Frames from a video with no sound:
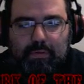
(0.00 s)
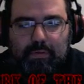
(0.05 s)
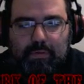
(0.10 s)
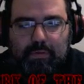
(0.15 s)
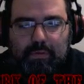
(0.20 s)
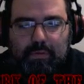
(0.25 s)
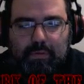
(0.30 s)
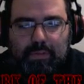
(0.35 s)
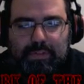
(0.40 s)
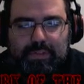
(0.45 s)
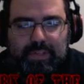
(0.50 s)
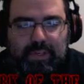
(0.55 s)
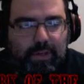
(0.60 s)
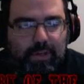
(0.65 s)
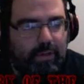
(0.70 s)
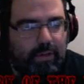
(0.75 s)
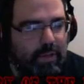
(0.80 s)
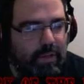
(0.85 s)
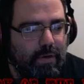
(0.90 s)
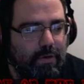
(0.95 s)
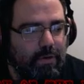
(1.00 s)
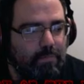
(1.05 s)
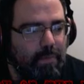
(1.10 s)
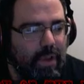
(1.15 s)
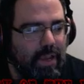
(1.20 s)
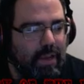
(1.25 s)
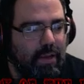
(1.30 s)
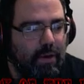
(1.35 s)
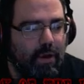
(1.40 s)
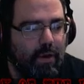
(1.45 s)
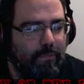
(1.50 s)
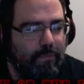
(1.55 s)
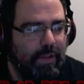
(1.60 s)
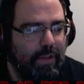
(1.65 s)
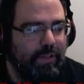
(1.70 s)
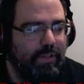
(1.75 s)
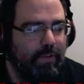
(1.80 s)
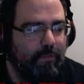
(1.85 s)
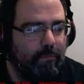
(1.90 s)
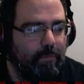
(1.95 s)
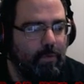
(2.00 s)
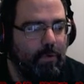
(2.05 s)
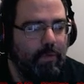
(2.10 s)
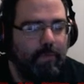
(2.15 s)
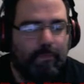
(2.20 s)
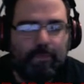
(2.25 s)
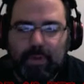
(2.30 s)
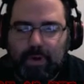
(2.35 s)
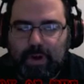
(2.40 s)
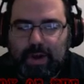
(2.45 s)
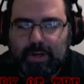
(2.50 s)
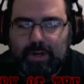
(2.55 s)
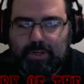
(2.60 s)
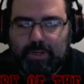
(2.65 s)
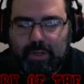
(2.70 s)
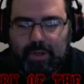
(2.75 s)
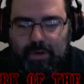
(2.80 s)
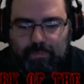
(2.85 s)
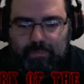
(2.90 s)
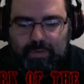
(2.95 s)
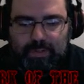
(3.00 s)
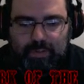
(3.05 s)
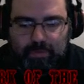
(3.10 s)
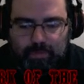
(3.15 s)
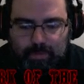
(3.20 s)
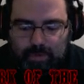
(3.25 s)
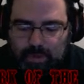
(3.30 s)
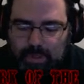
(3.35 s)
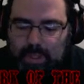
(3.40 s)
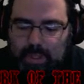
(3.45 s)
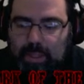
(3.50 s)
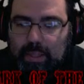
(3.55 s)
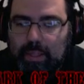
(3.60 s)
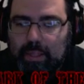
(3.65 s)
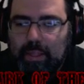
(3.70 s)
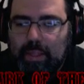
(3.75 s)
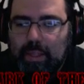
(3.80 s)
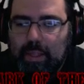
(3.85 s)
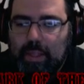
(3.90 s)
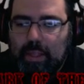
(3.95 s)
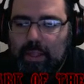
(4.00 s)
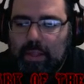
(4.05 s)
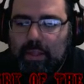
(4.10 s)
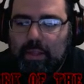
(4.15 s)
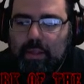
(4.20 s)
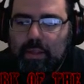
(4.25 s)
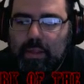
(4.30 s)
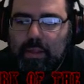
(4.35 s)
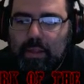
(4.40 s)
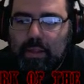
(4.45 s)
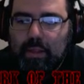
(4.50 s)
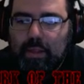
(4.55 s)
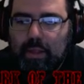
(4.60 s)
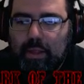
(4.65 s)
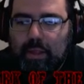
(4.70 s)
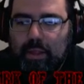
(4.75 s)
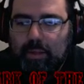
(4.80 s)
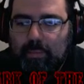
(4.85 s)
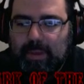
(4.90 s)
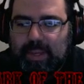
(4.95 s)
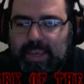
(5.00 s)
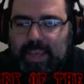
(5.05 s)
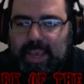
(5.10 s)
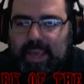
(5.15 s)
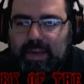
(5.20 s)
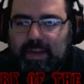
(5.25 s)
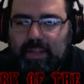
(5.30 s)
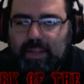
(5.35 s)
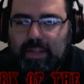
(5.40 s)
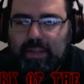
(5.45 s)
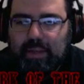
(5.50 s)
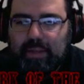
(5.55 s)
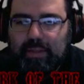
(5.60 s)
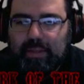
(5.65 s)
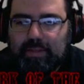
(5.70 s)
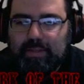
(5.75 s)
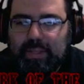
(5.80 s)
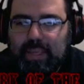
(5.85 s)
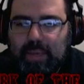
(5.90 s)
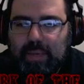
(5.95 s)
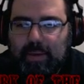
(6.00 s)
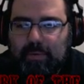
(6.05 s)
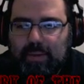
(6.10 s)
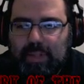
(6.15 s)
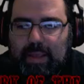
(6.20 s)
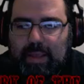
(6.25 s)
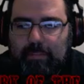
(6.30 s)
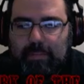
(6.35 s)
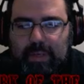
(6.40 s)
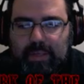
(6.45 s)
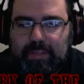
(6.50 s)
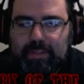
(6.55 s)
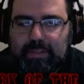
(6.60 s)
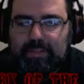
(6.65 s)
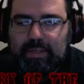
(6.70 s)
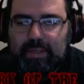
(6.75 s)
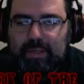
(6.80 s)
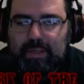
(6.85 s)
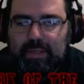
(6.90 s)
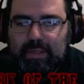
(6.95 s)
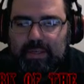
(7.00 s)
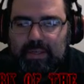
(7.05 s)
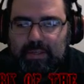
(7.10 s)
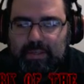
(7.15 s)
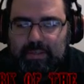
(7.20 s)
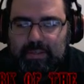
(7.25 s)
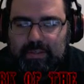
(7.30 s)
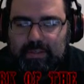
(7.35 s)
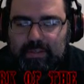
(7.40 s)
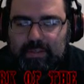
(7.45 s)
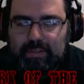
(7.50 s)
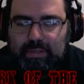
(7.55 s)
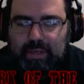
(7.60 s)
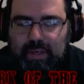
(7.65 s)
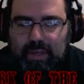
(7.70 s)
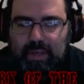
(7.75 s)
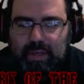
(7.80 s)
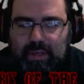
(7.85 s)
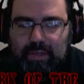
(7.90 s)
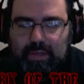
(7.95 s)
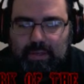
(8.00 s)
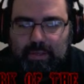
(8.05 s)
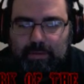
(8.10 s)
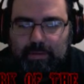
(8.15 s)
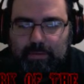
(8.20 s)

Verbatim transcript: until they make an offensive move, they're actually invisible. Uh, mechanically in this game what that means is uh,